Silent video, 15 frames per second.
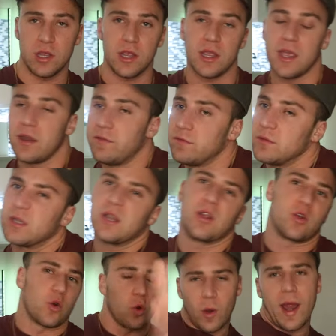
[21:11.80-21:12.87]
You get
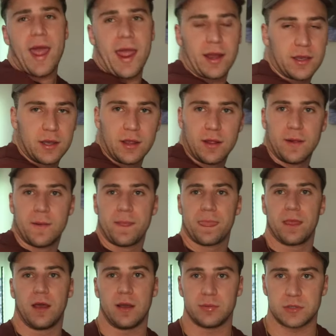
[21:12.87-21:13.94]
cracked
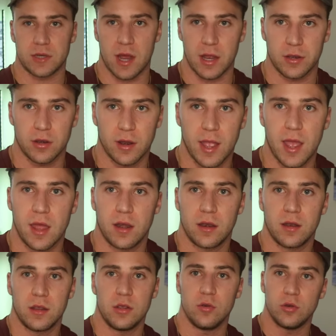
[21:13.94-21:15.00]
upside your
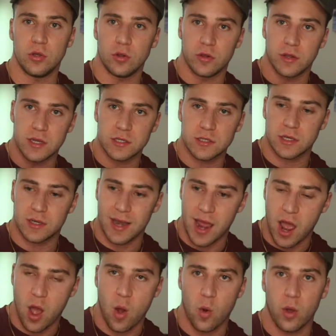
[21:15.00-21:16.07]
head. You do this
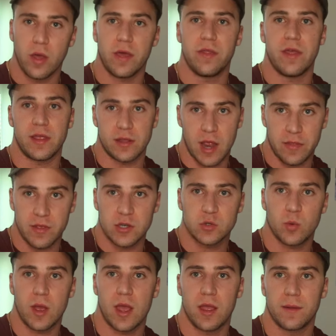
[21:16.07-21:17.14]
now and this
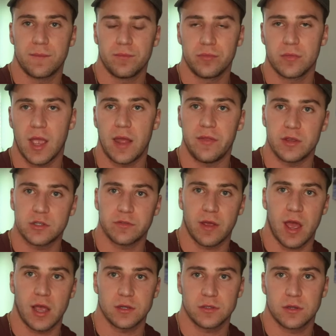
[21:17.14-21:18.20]
way and this
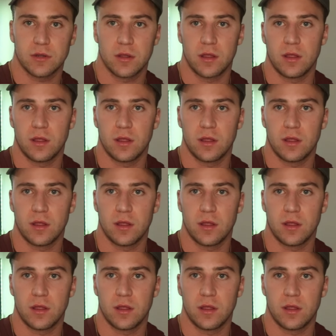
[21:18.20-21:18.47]
fast.